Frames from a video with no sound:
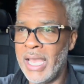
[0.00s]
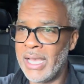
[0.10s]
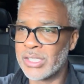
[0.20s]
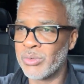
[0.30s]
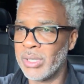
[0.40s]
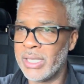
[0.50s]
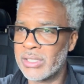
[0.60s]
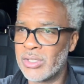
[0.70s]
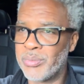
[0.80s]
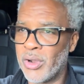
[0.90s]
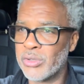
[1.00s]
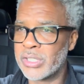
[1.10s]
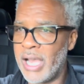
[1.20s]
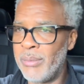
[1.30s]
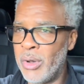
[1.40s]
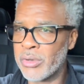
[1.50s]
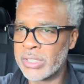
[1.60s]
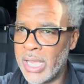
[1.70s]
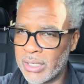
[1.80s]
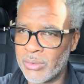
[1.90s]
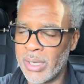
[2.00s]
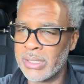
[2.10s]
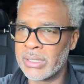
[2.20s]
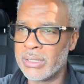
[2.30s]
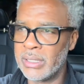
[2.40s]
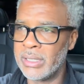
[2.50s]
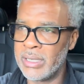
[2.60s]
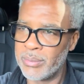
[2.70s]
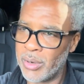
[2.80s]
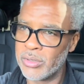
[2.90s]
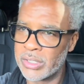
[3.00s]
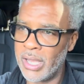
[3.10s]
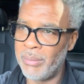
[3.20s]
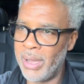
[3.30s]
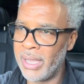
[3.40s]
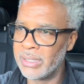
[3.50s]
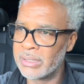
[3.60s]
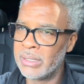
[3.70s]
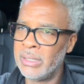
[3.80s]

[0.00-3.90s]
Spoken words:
as it relates to pro style motorcycle racing and pro style bikes.